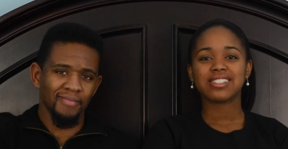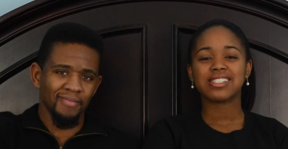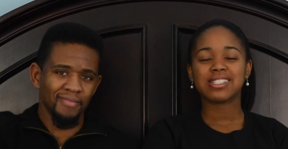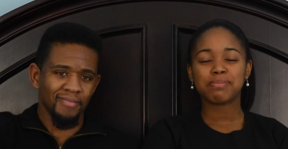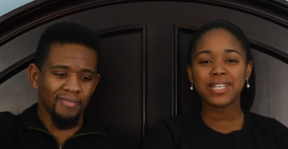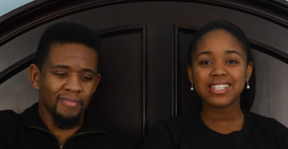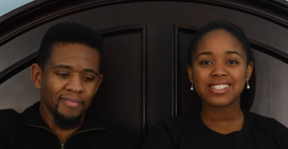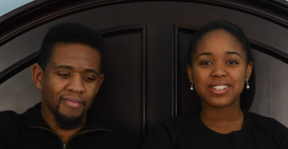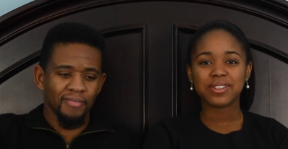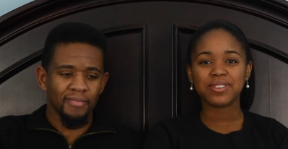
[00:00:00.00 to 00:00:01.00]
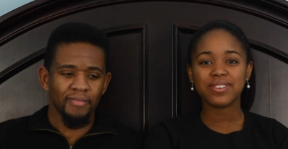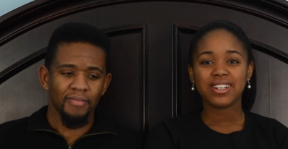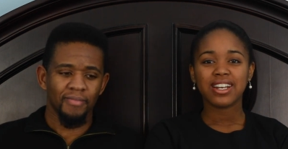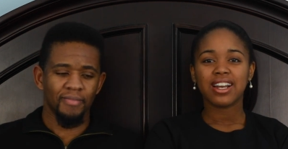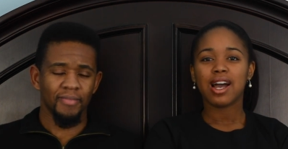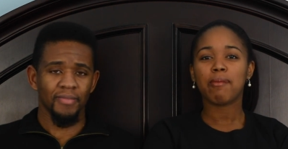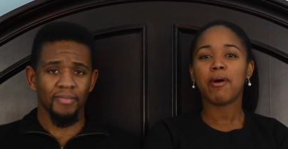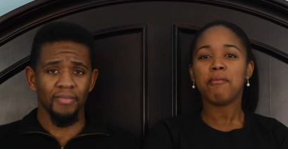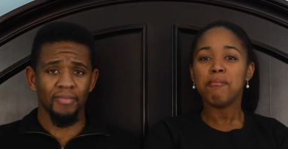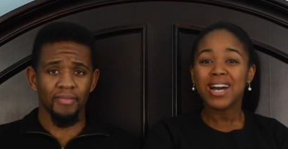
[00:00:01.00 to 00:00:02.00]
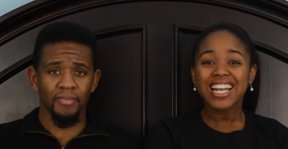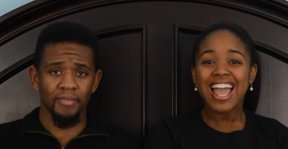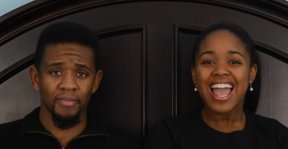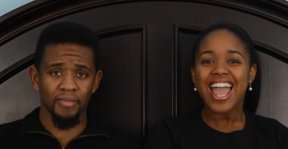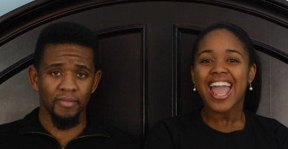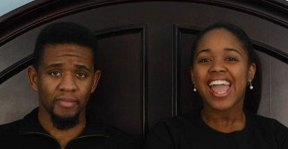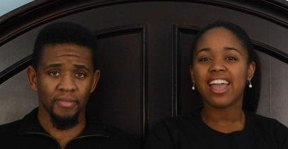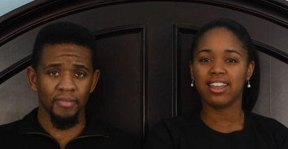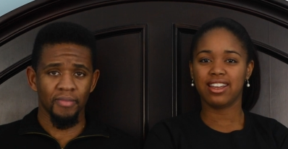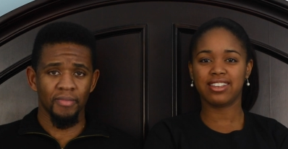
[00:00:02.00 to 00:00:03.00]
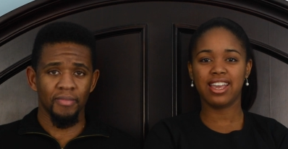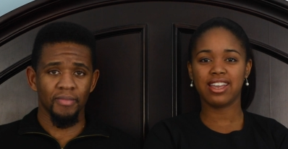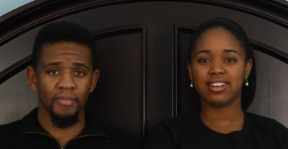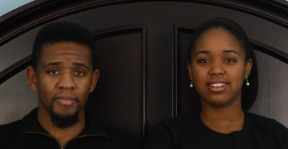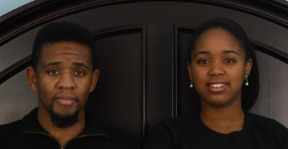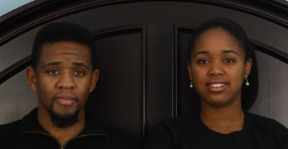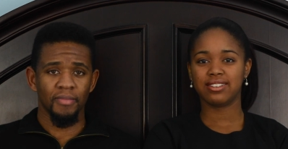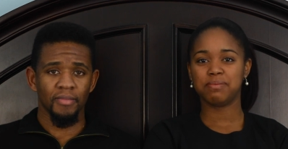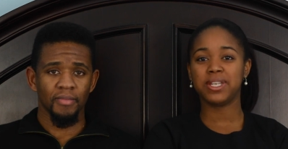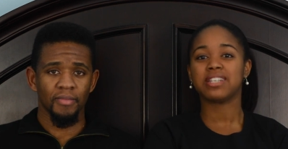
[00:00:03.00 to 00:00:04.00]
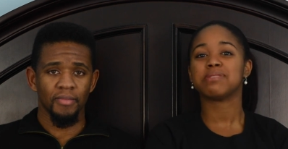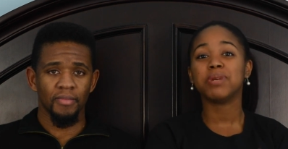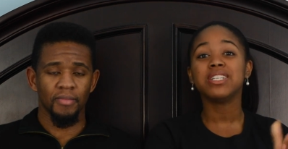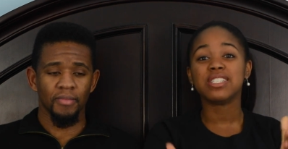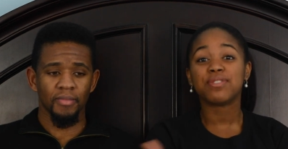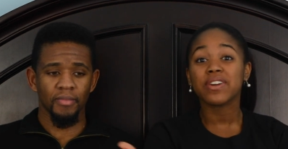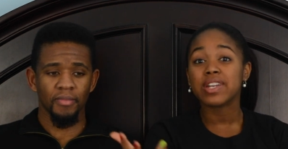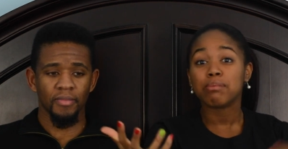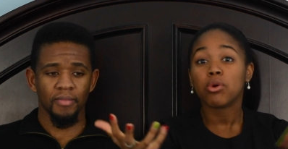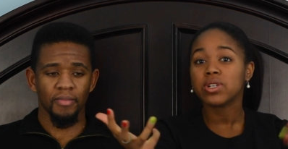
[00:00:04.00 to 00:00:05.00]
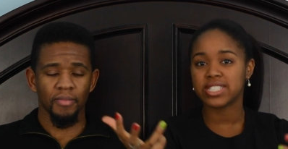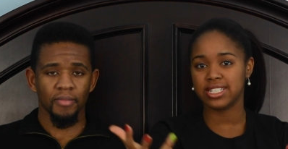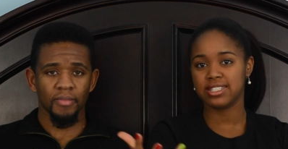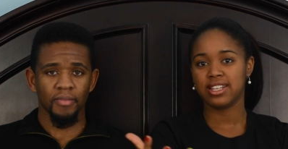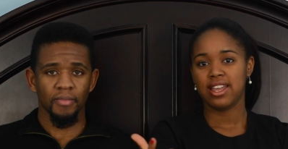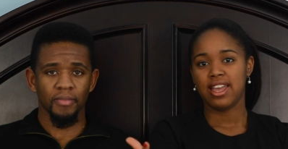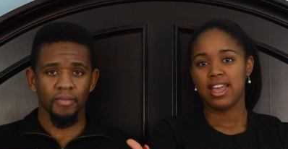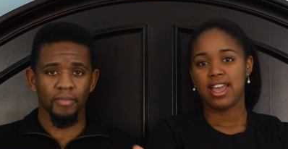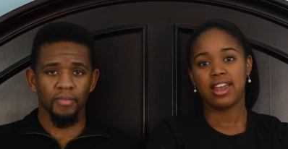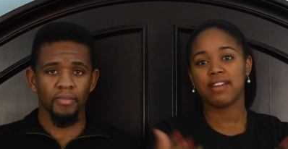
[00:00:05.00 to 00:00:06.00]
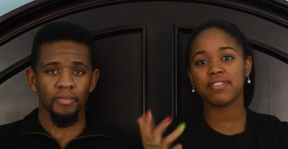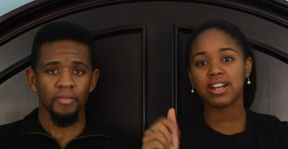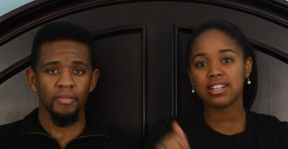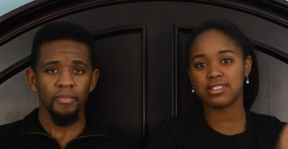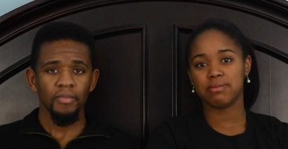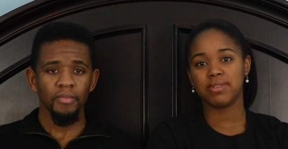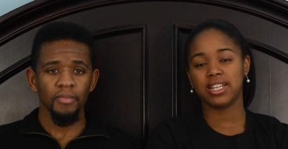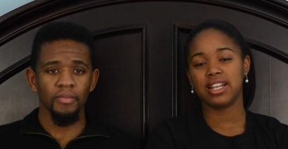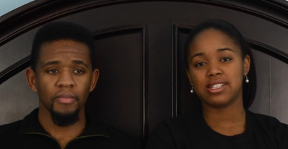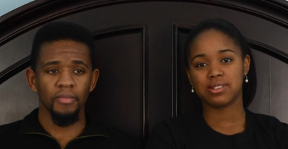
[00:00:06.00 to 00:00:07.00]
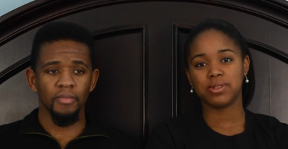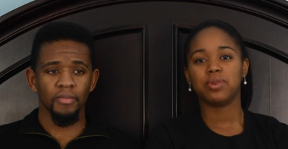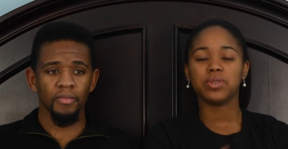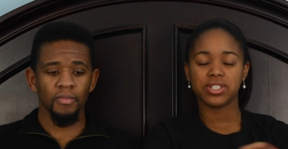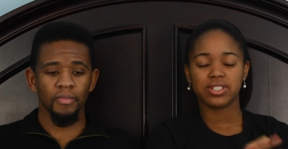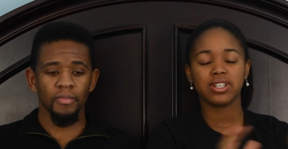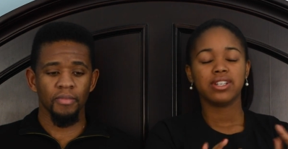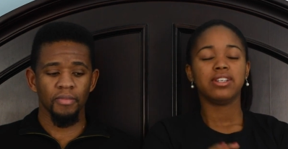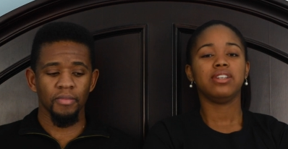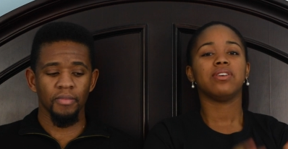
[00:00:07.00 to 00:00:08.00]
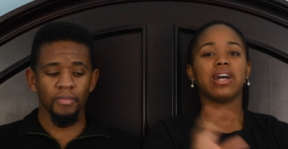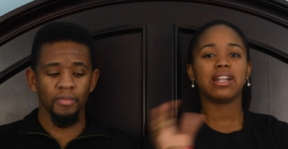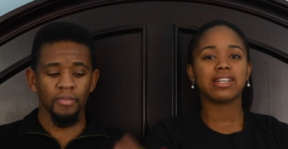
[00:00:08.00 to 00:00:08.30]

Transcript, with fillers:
Speaker 1: to speak to you about money again, because money is very important. And I forgot something last week, which, you know, I'll